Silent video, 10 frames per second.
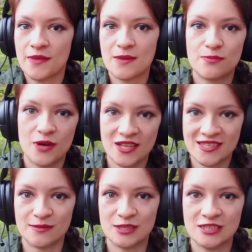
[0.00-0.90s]

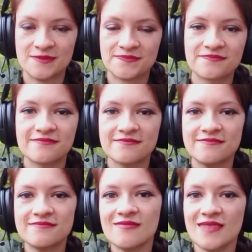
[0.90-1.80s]
Impossible.
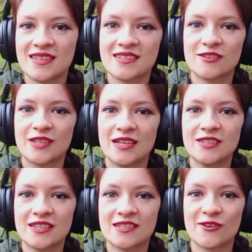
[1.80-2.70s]
So now
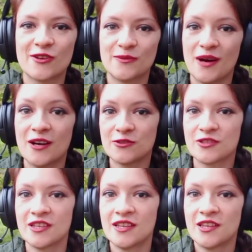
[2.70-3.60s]
let's talk about
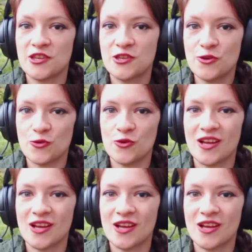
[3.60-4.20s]
you.